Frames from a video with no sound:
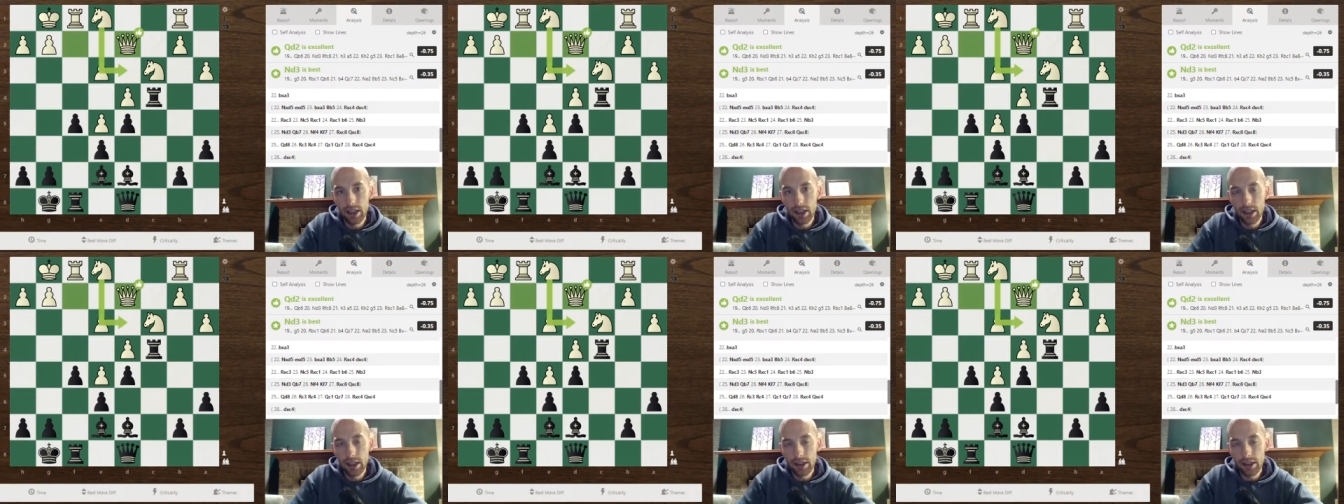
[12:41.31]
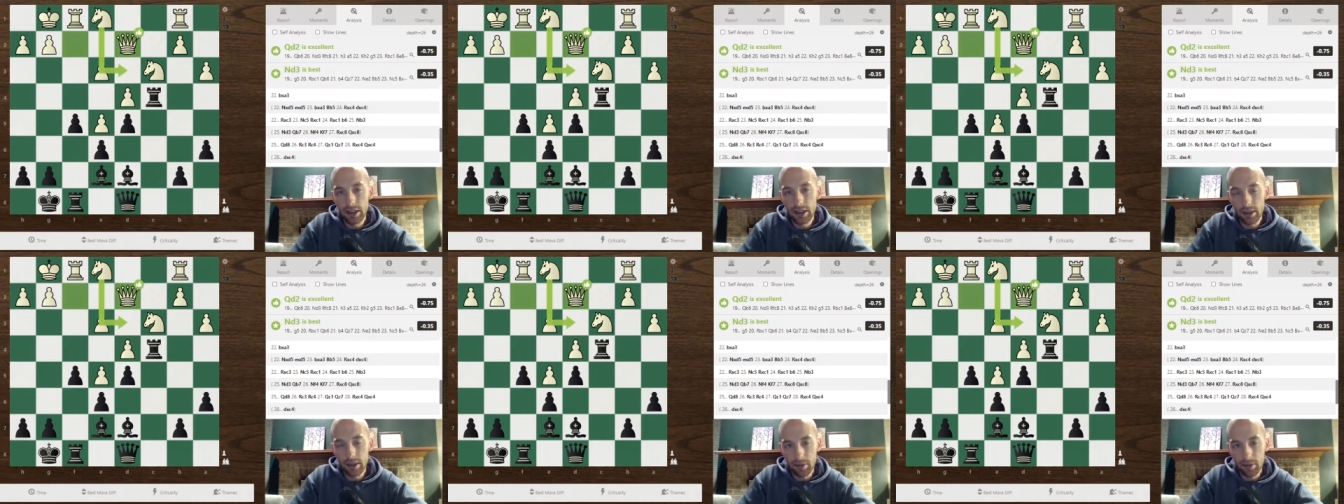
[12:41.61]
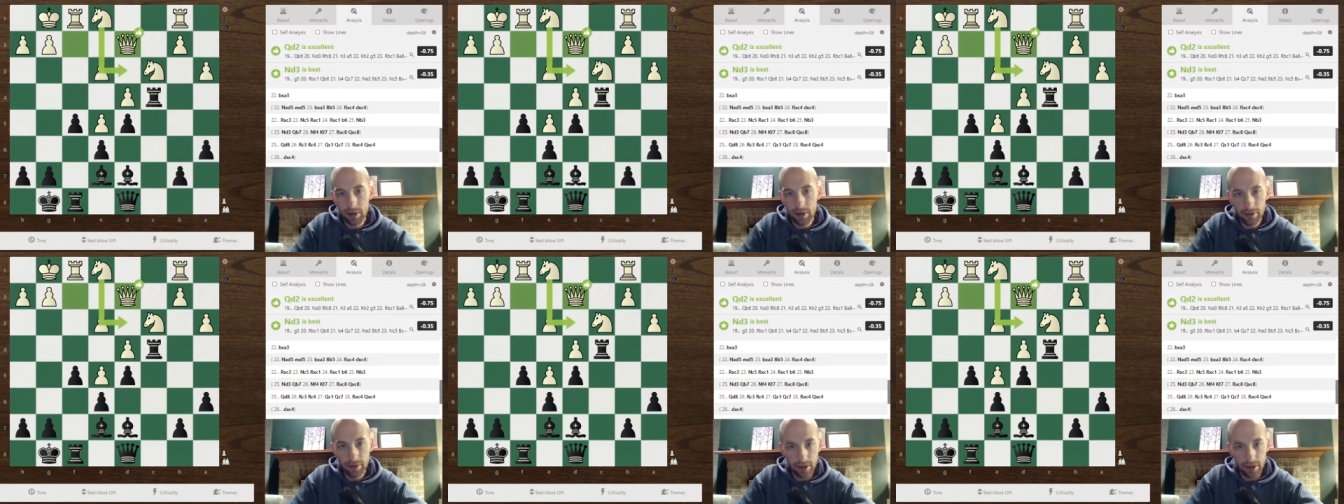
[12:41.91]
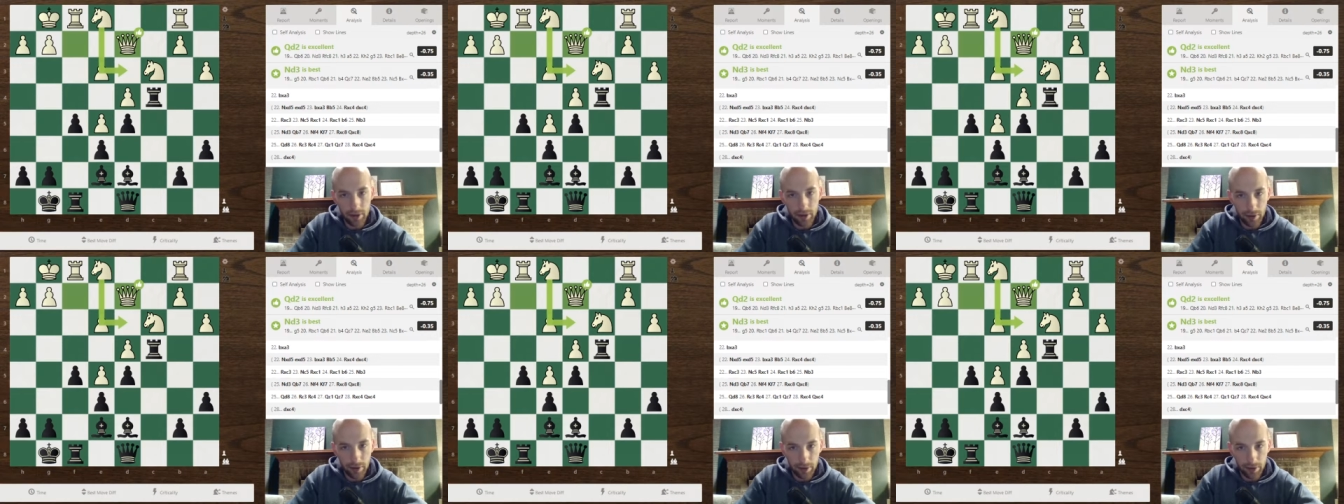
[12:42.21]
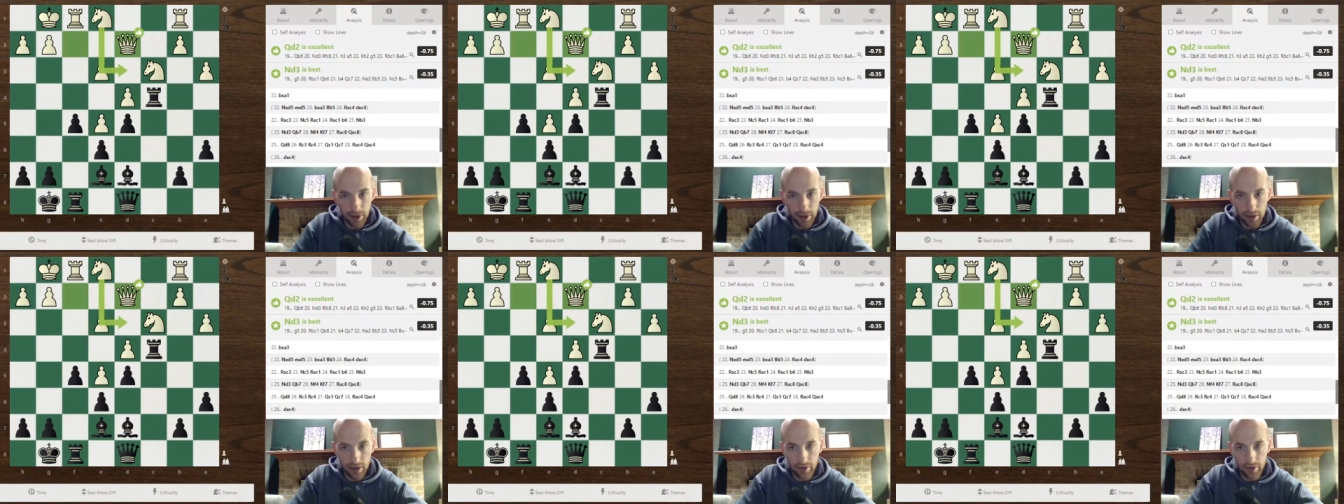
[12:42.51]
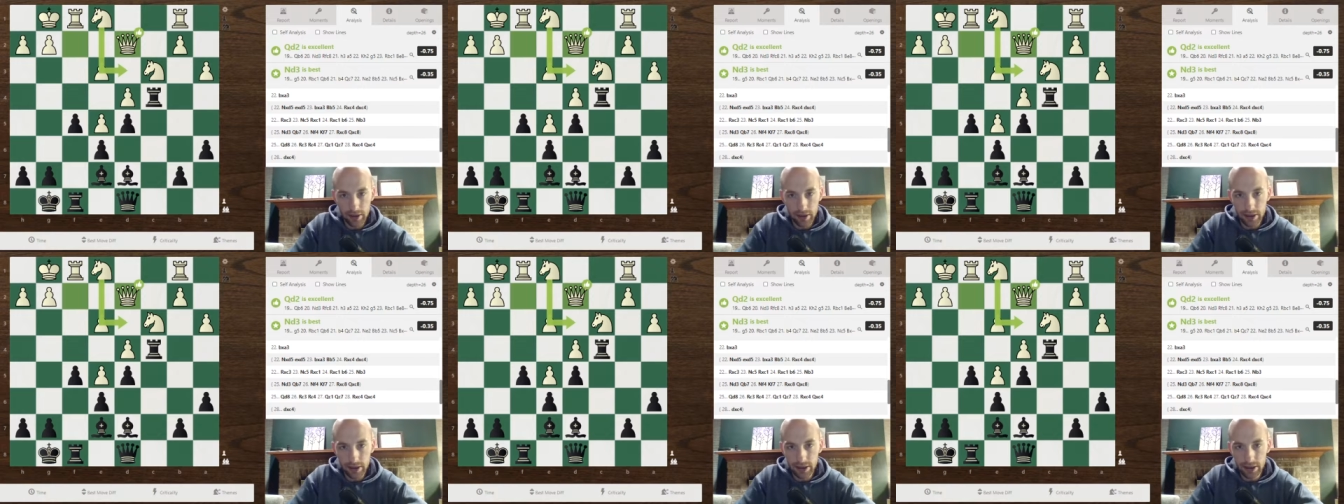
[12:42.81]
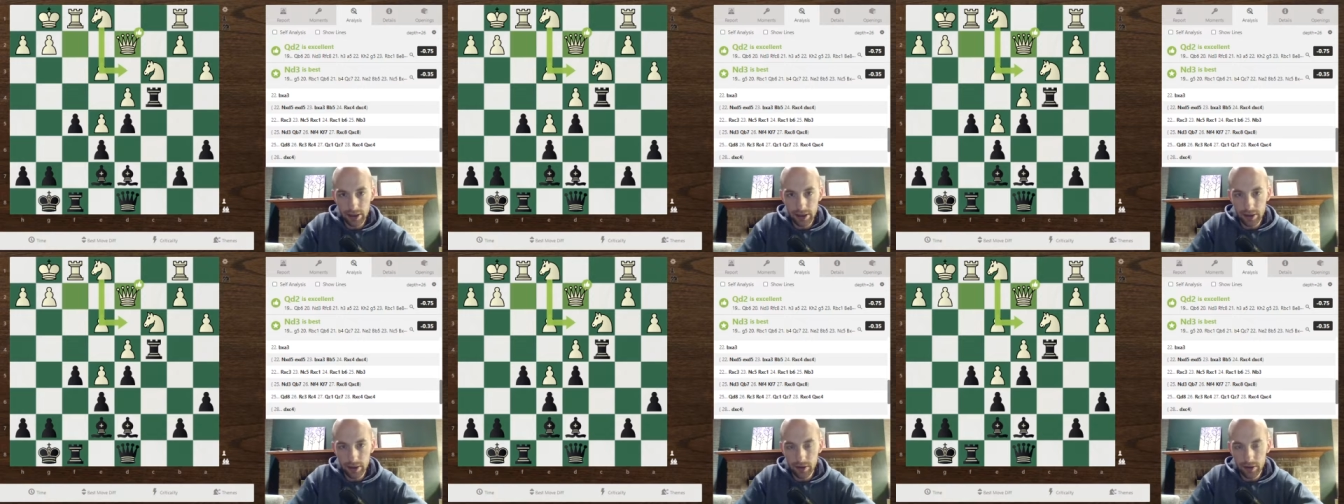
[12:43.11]
And then they brought their queen back over to
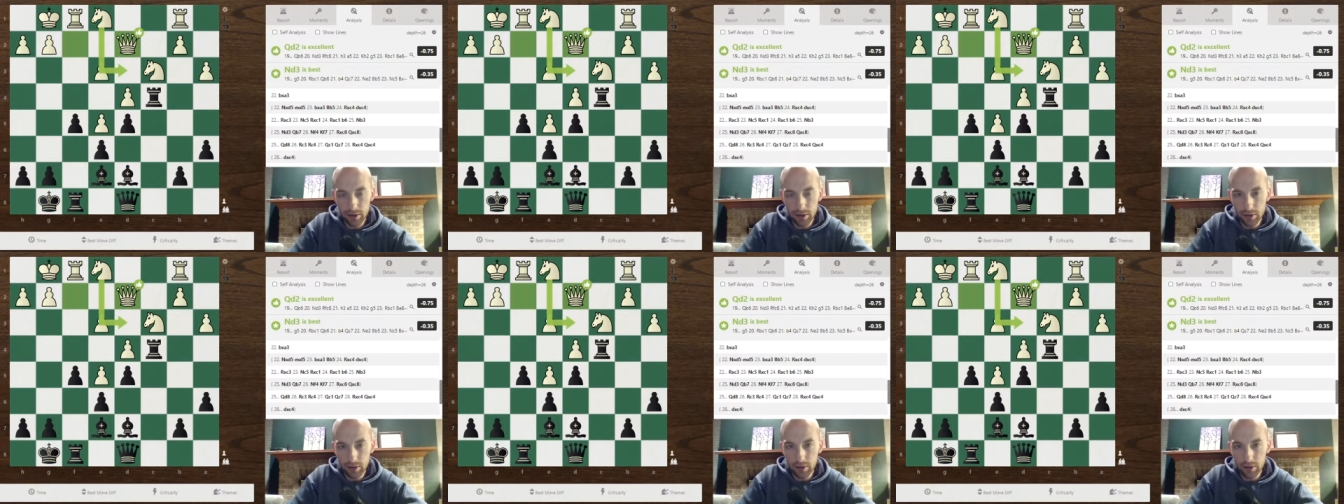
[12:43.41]
d2.